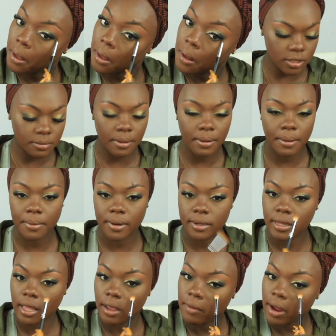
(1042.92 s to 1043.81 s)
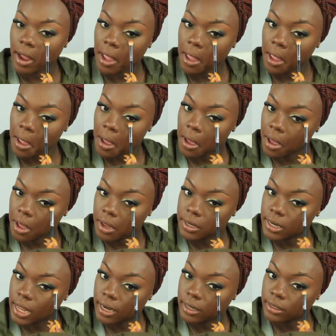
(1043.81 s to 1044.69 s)
It's about my birthday, right?
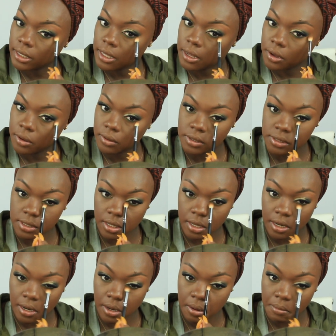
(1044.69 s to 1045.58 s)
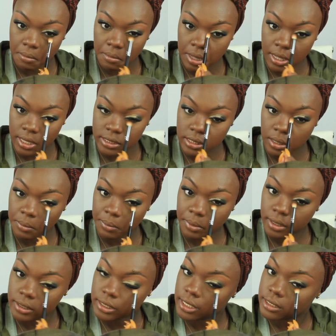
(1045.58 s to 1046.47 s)
Natalie hosted an amazing
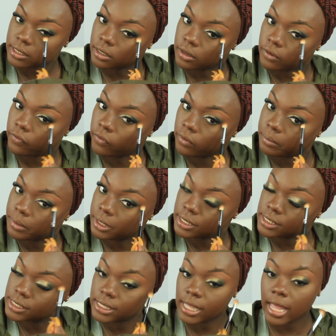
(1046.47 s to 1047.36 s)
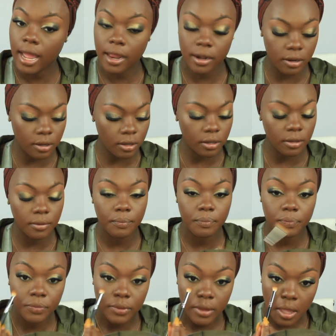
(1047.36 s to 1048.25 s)
birthday dinner for me in Seattle.
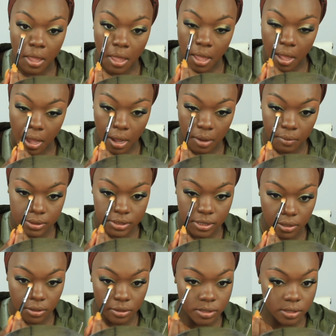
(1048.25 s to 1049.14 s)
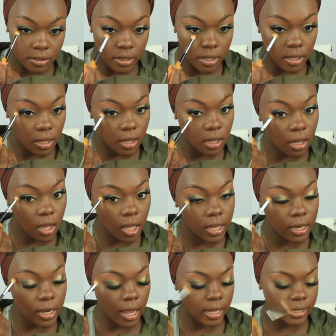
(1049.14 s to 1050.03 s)
I went to Costa Rica
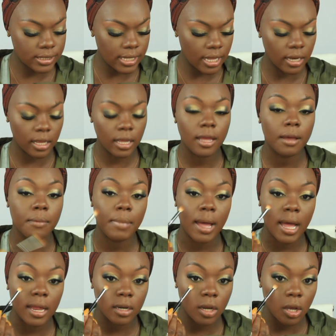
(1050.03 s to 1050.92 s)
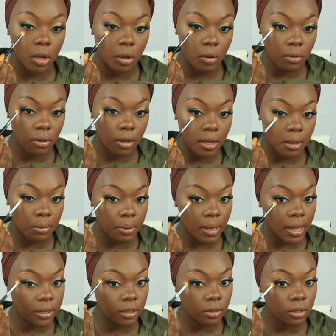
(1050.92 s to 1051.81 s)
and I stayed in Cabano,
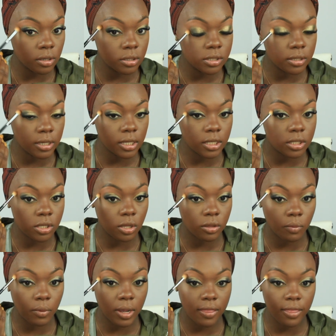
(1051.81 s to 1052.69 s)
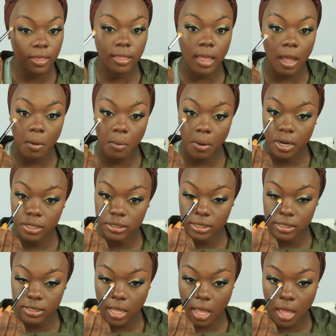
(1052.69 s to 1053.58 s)
Costa Rica. So the way that that worked
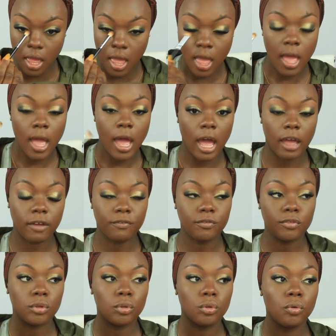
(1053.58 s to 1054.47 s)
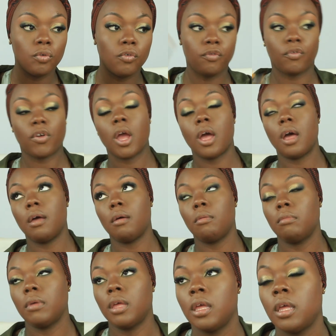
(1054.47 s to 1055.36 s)
is that I flew
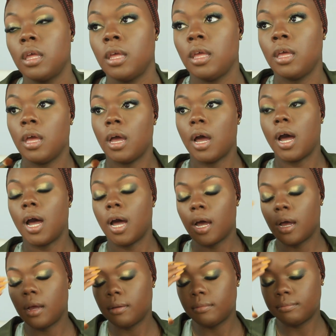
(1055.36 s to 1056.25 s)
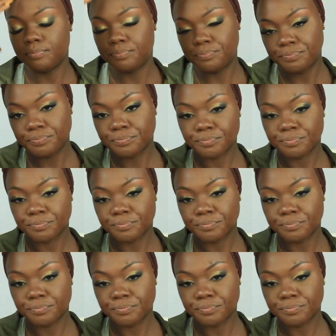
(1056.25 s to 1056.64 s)
from, girl,